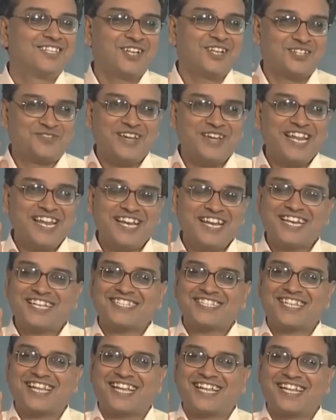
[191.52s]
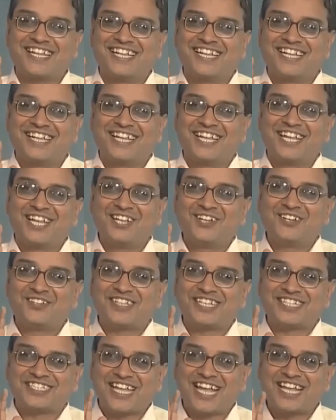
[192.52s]
It is very interesting you know
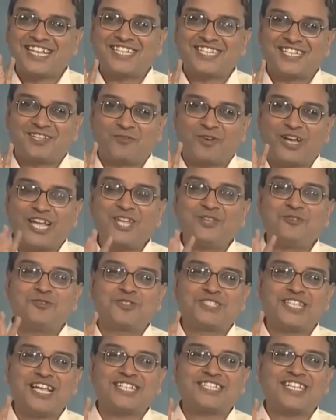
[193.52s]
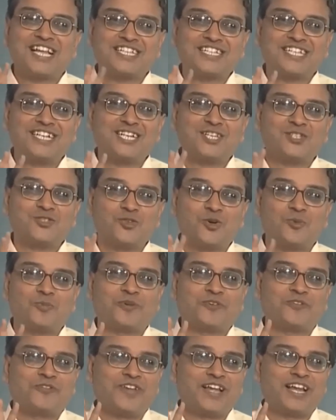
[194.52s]
the sans the why you say Sanskrit is so
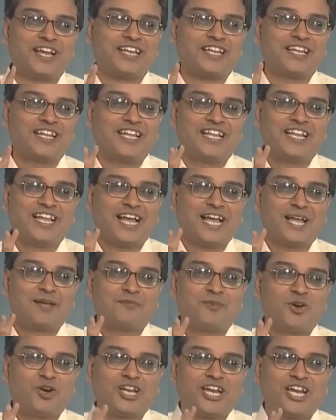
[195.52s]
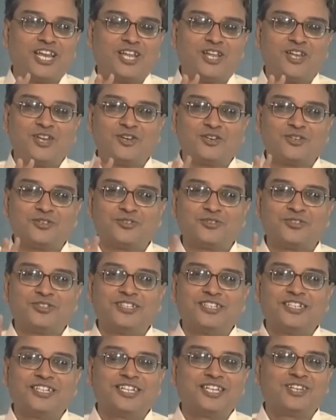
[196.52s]
perfect I am not getting into
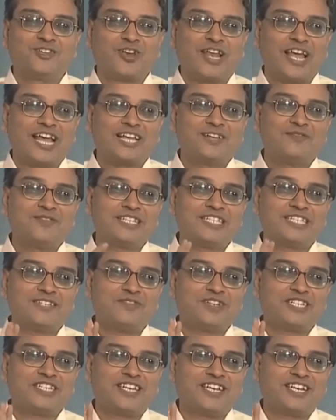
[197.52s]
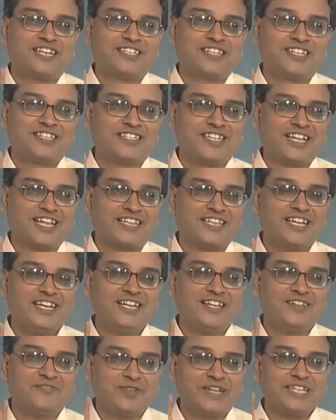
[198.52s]
you know language division and things like
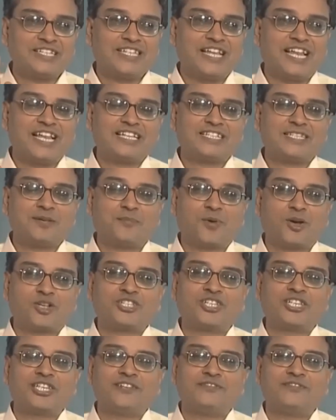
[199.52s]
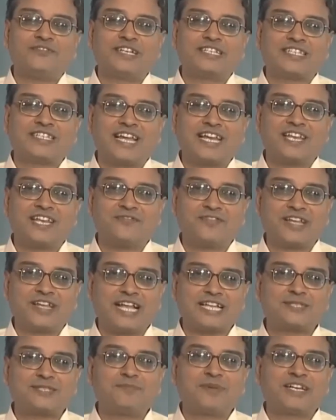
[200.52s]
that when there is a positive and scientific
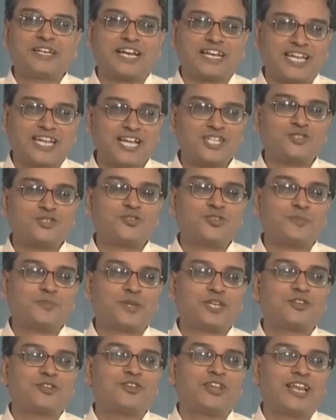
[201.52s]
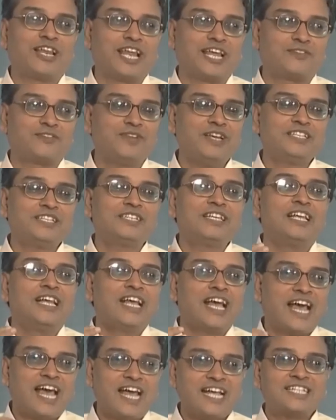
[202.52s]
aspect attached to a particular language
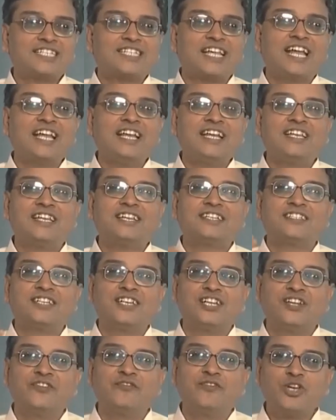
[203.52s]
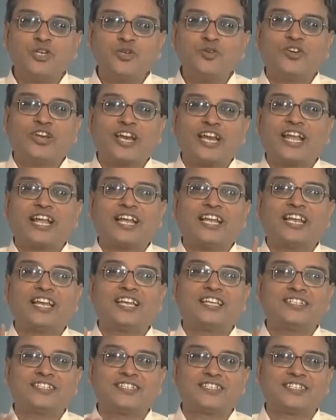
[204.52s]
as scientists we should
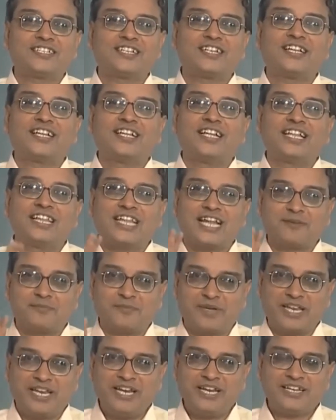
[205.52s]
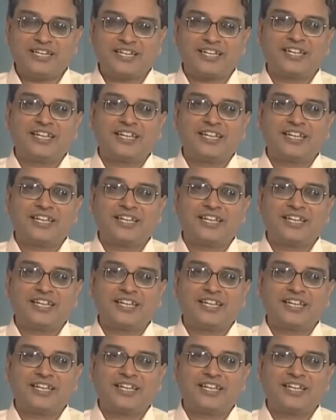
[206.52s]
recognize uh, that merit